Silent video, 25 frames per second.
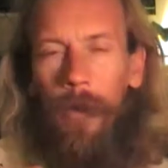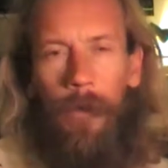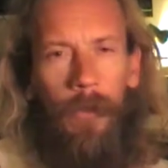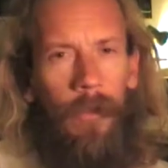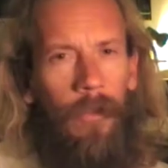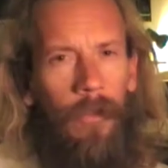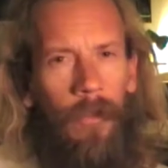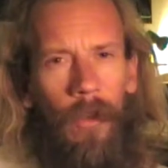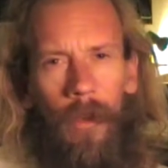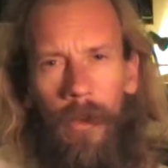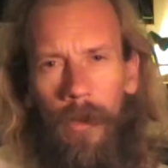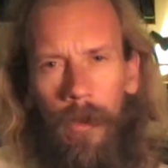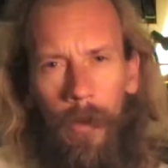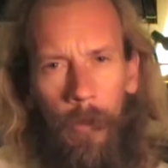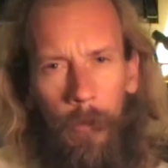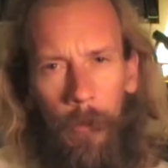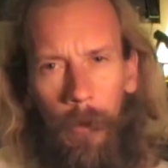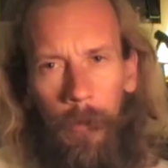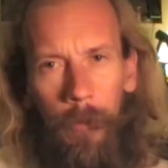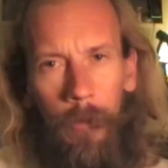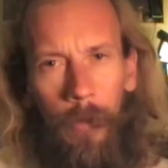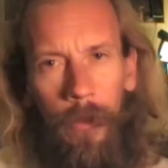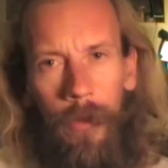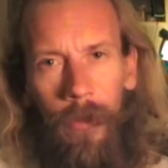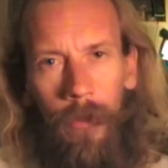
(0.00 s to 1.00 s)
because I come
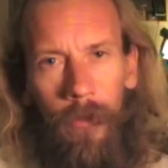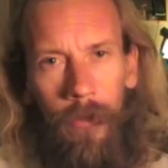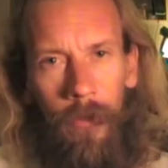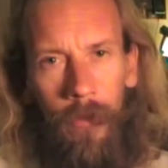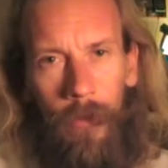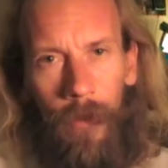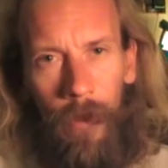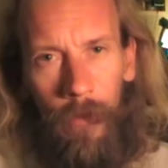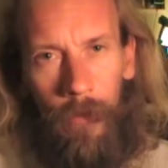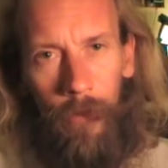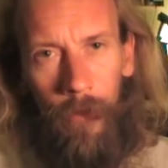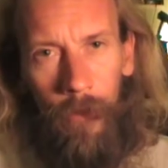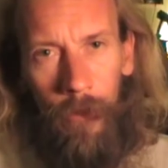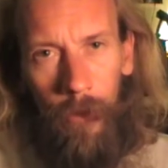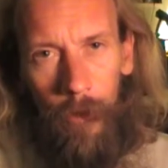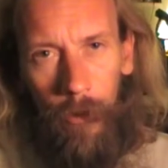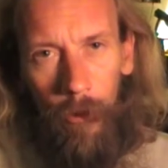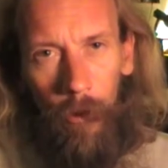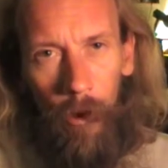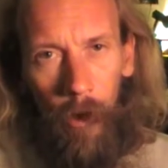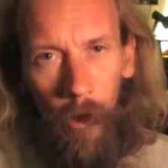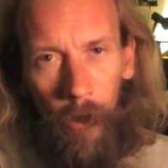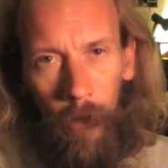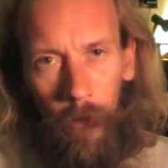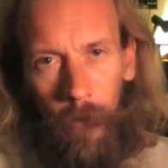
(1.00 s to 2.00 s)
up with this seven
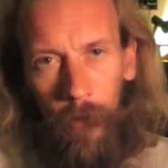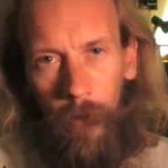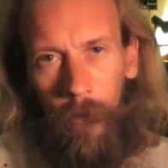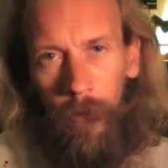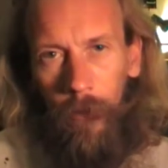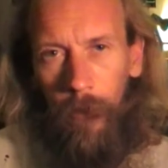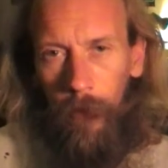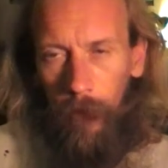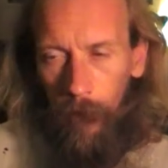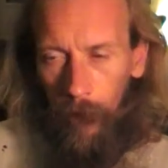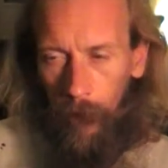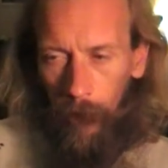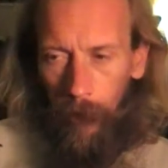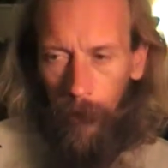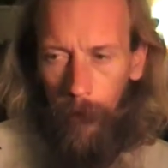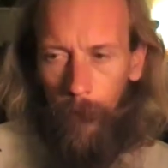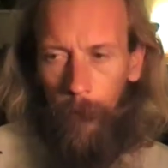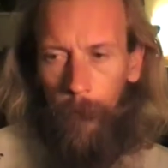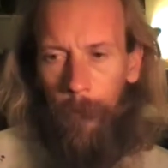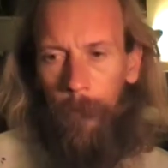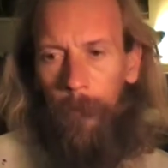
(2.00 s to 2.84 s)
Christs thing,